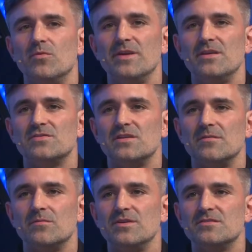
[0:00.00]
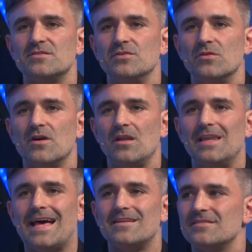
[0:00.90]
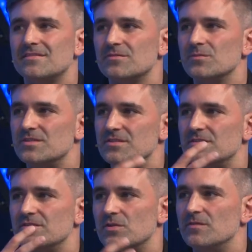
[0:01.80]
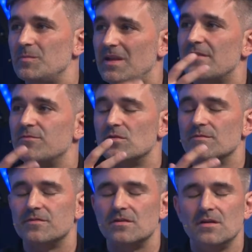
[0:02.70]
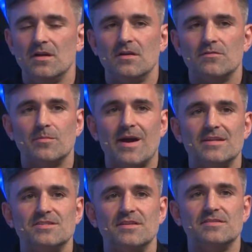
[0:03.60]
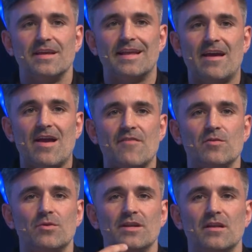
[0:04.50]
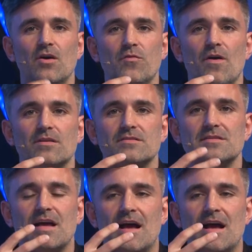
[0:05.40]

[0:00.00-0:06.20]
we use a tool called Lattice, which is a sort of a platform for managing this thing, and everyone in GlowFox